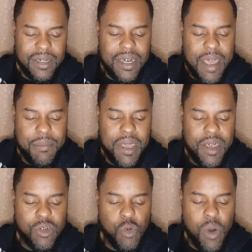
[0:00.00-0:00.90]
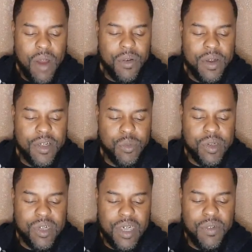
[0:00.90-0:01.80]
then that means whoever is
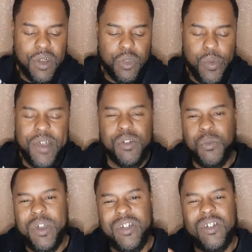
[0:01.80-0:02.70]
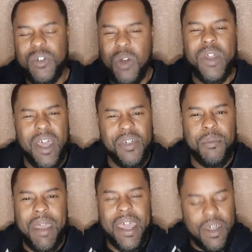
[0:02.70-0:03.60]
receiving the threesome, which is, you know, the other
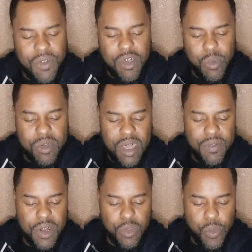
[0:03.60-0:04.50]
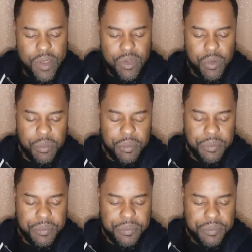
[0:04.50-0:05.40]
man, if he's receiving the threesome,
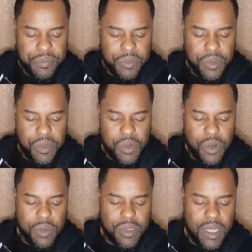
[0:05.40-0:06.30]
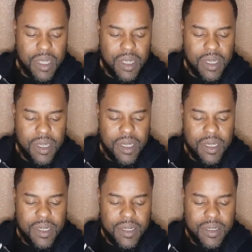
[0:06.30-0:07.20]
you know what I'm saying?
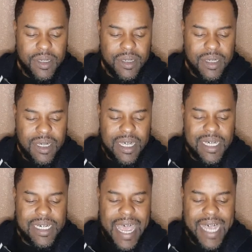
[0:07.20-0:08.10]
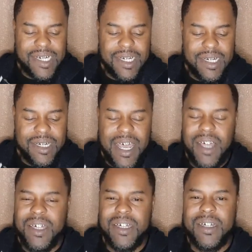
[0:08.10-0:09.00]
then he's actually
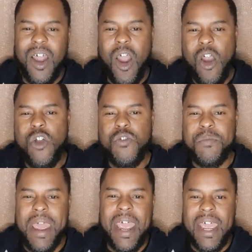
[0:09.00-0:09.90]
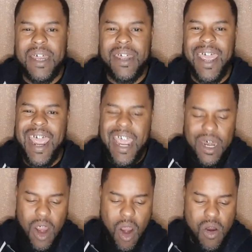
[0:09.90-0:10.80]
nailing her man
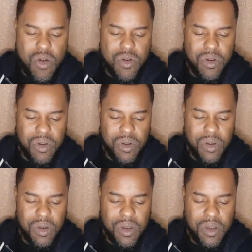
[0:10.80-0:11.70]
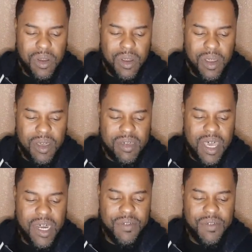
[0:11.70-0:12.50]
and her instead